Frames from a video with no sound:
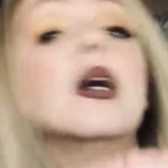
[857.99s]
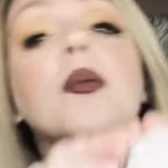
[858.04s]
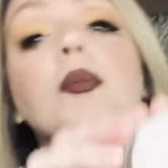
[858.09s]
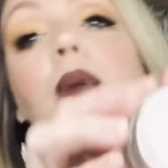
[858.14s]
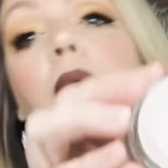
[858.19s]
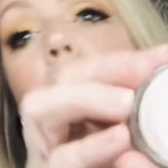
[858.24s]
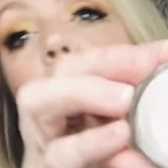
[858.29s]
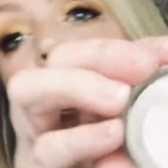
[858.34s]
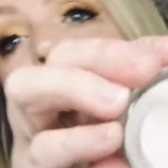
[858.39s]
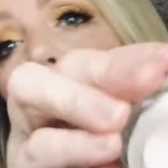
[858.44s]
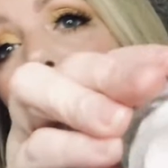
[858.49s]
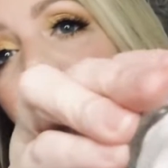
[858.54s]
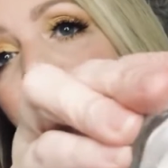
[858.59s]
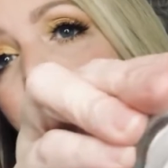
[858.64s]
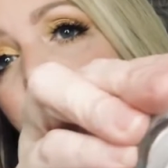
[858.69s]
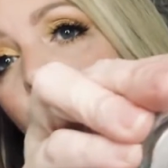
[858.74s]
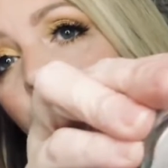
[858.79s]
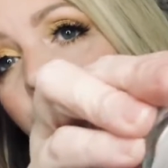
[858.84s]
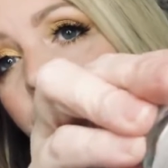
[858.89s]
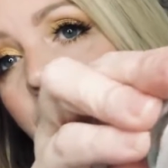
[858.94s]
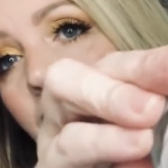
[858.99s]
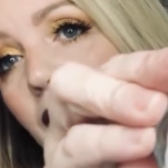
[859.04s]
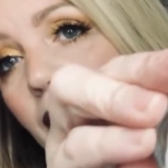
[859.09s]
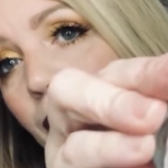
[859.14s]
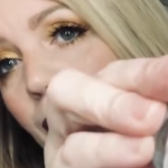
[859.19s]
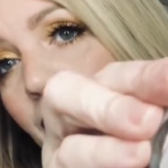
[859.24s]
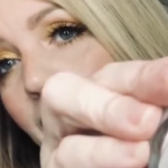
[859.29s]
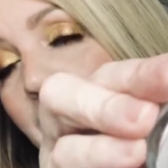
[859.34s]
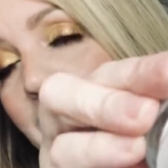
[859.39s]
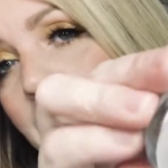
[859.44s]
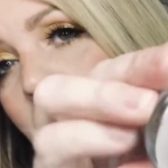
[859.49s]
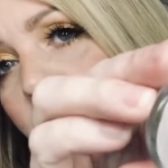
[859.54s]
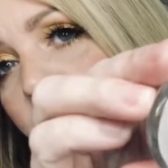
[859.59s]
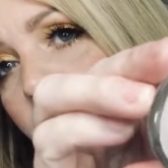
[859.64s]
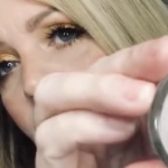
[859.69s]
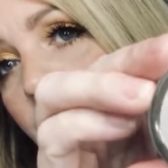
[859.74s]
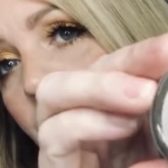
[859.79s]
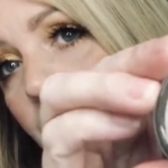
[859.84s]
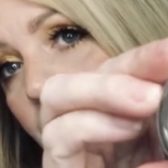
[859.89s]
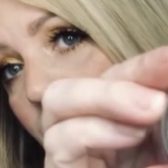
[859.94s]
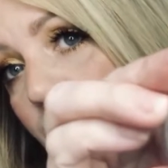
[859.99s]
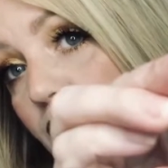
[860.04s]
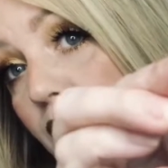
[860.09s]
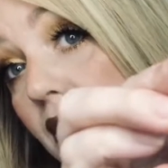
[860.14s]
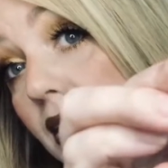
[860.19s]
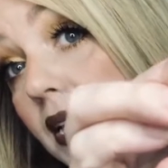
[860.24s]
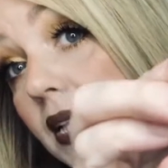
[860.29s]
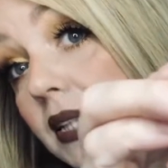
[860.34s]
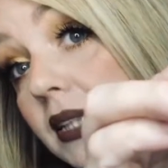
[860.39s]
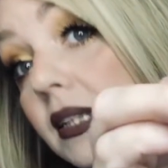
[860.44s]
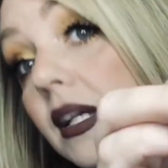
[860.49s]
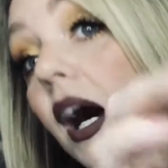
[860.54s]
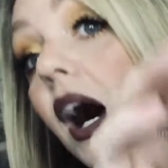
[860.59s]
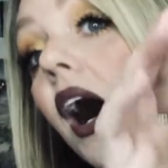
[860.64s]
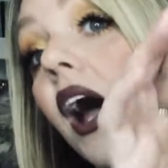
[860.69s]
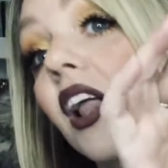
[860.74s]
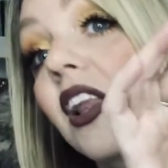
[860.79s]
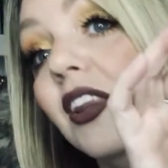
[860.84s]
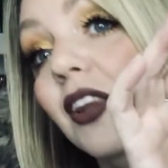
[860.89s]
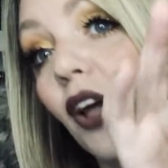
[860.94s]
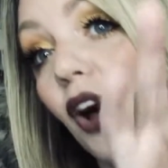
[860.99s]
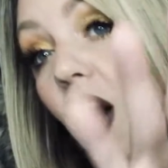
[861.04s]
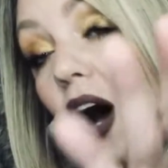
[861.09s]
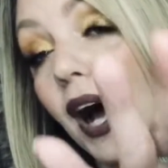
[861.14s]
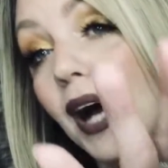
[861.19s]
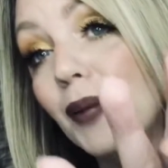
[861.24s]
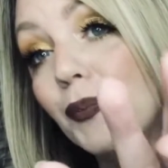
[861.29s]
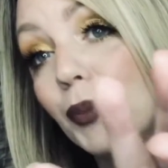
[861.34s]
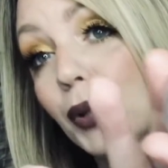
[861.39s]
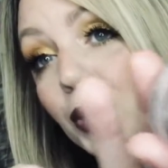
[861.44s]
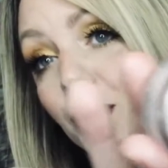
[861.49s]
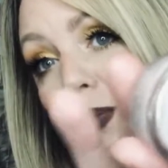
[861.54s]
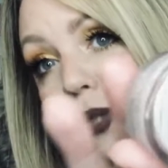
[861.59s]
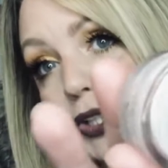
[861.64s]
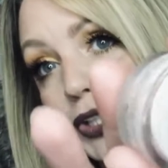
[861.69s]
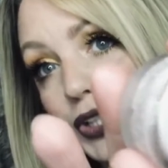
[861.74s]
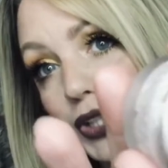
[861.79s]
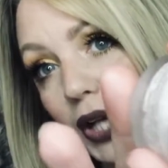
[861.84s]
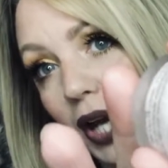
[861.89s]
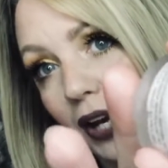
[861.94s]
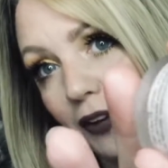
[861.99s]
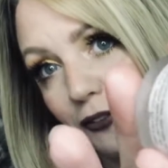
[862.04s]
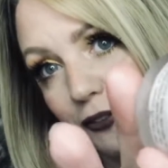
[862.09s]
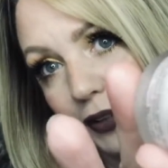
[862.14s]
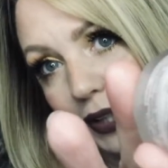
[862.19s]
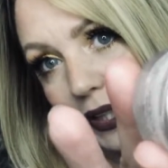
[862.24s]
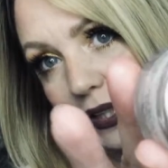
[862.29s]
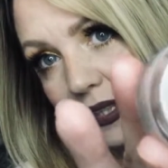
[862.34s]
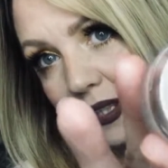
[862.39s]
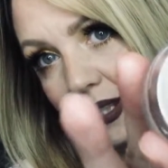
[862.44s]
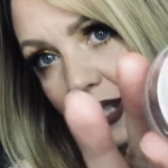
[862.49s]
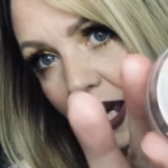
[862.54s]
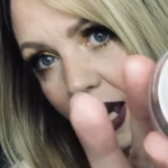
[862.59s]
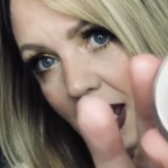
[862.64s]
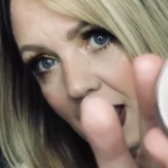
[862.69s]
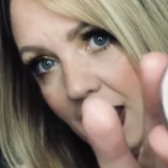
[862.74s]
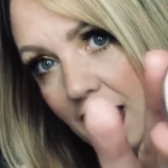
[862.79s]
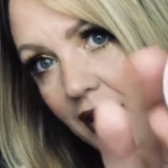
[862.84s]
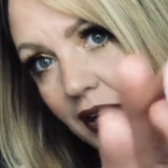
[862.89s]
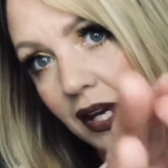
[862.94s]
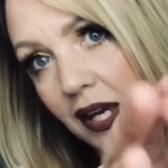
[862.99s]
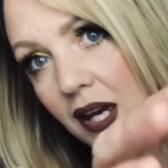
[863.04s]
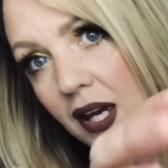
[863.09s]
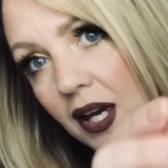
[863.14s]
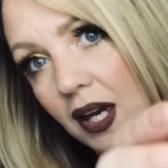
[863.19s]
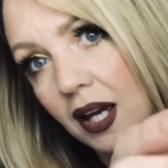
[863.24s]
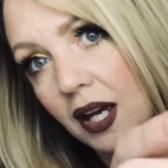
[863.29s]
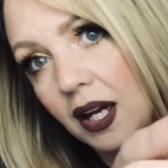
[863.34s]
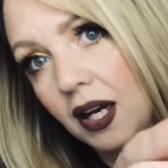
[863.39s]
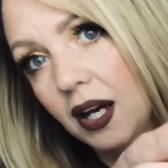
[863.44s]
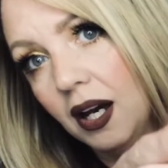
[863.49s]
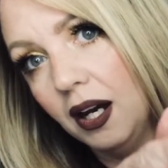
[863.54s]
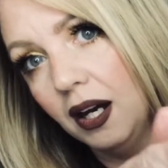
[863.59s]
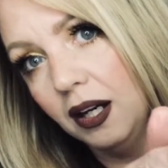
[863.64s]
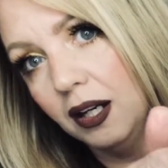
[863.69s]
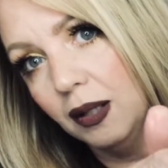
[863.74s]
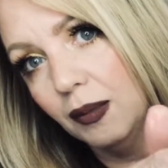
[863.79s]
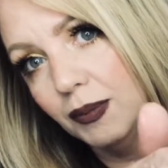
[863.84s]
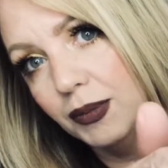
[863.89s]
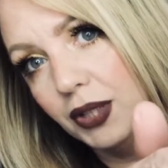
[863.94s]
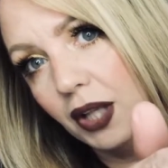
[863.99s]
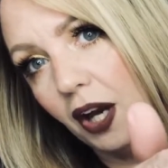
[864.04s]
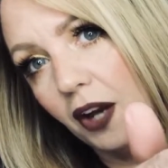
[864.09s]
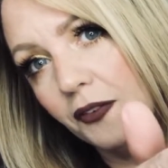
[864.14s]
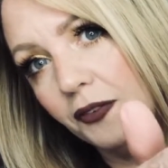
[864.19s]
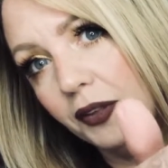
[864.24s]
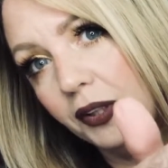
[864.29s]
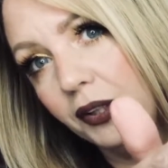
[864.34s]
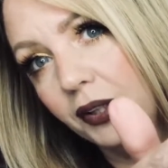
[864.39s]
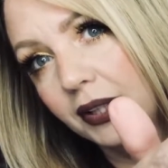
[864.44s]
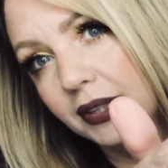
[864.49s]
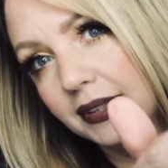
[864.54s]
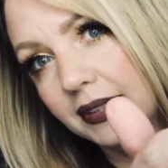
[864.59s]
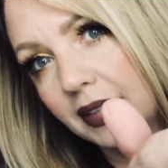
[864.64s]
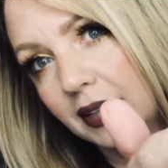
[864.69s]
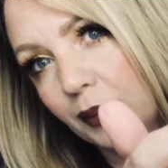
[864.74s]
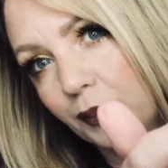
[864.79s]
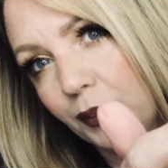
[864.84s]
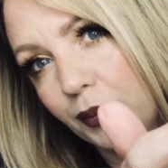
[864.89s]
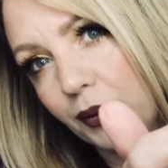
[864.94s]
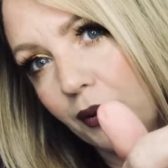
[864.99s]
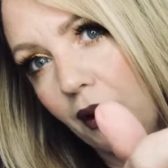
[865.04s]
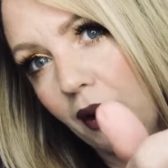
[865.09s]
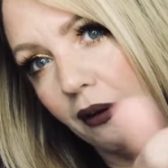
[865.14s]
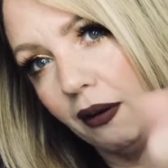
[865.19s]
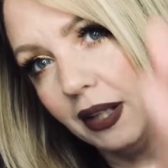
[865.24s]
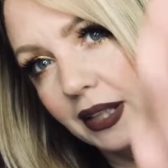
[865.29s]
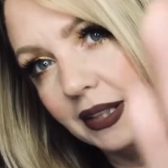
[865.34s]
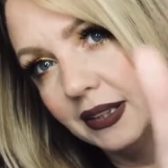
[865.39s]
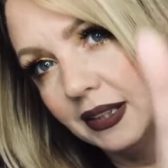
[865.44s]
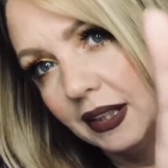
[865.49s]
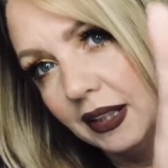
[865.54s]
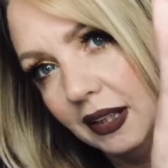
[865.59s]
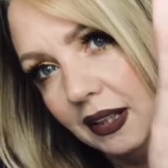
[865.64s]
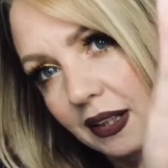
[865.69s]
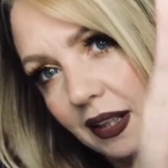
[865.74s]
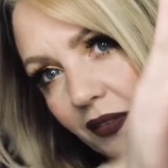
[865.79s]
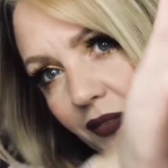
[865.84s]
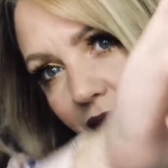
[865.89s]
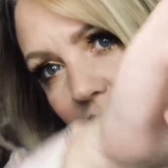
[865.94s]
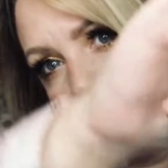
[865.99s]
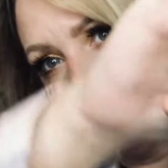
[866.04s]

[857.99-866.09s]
probably before then, because I do use this a lot, pretty much every day. So hopefully you can see the progress in it. And I feel